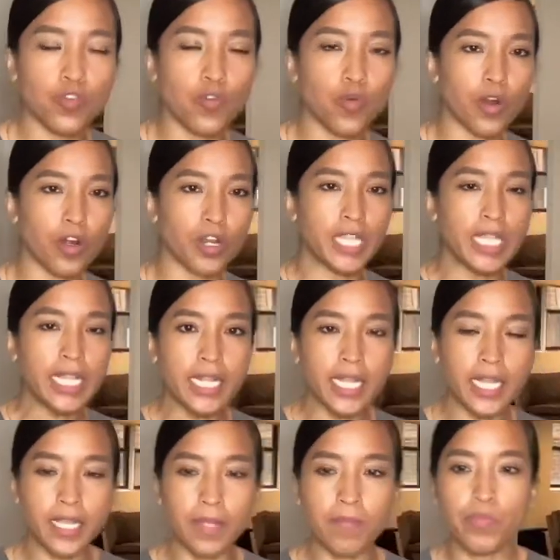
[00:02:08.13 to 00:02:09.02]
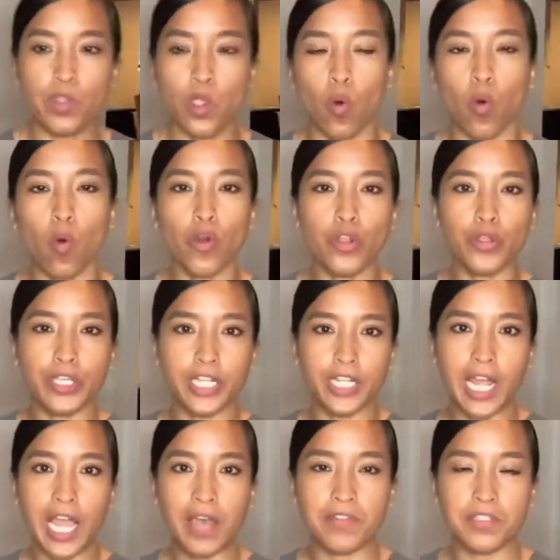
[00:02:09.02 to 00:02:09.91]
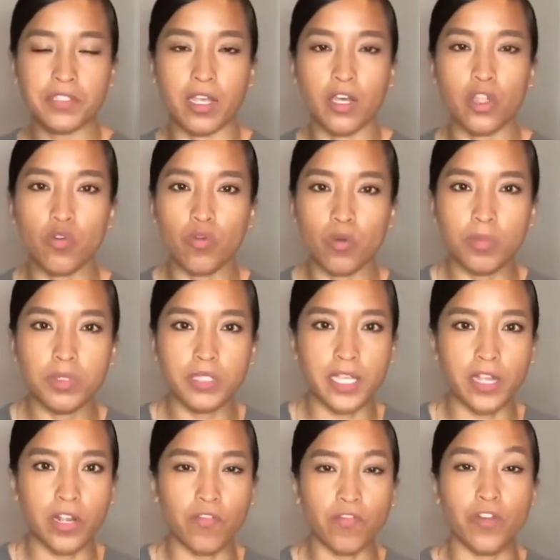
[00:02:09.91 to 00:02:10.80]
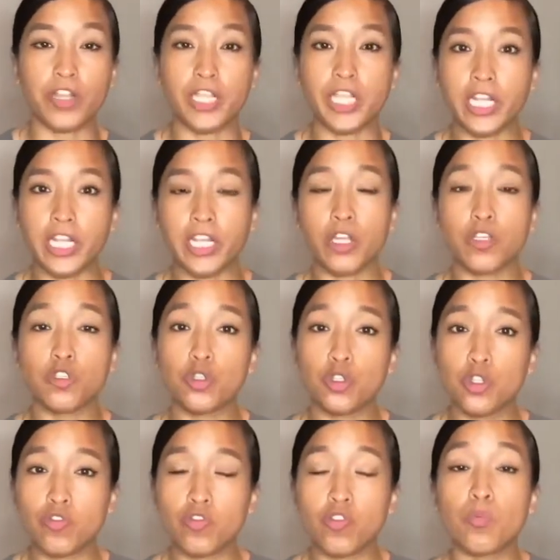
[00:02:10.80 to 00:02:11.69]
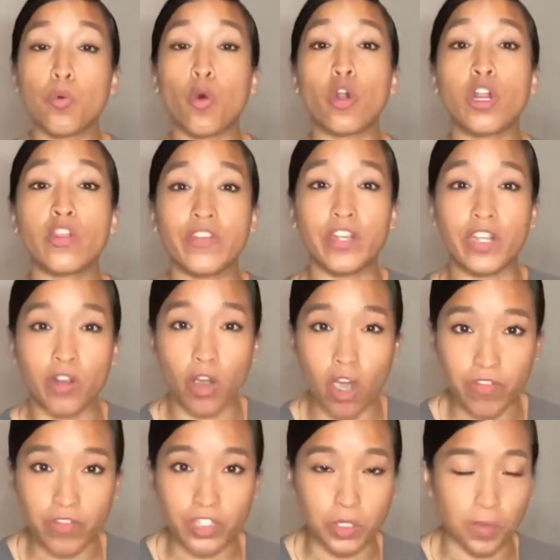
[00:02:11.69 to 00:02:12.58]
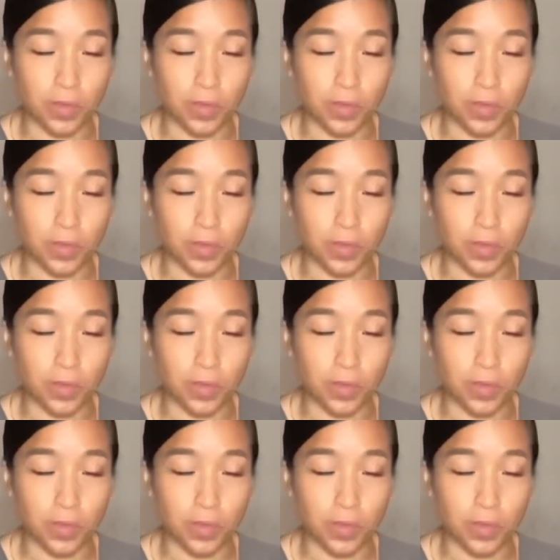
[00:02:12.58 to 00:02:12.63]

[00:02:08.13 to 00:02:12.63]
for eating, or you can have this other room set up for eating, a junior room, or even an office